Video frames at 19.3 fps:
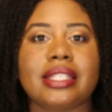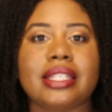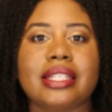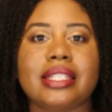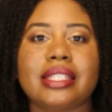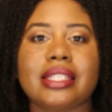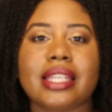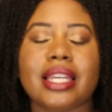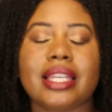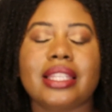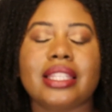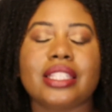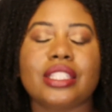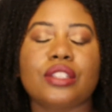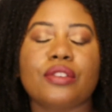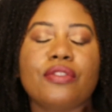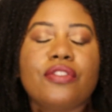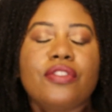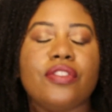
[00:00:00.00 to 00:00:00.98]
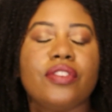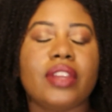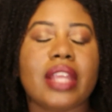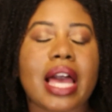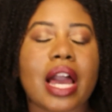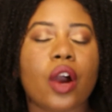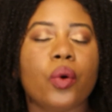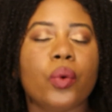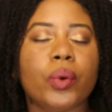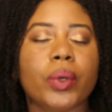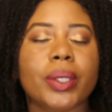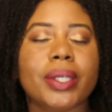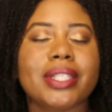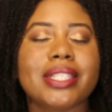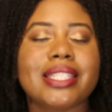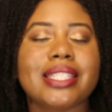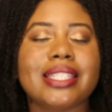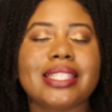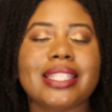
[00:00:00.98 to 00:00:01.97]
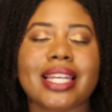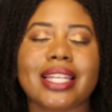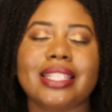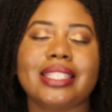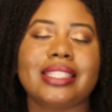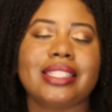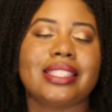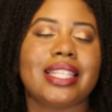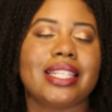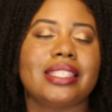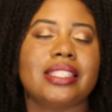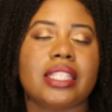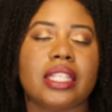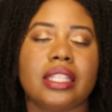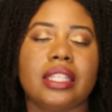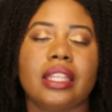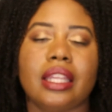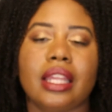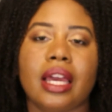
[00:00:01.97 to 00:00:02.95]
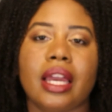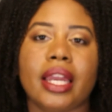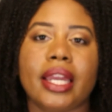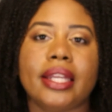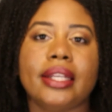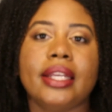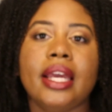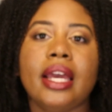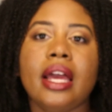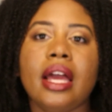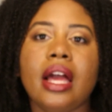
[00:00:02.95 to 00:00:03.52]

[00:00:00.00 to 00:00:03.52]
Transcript: It's like this flower scent that's in the line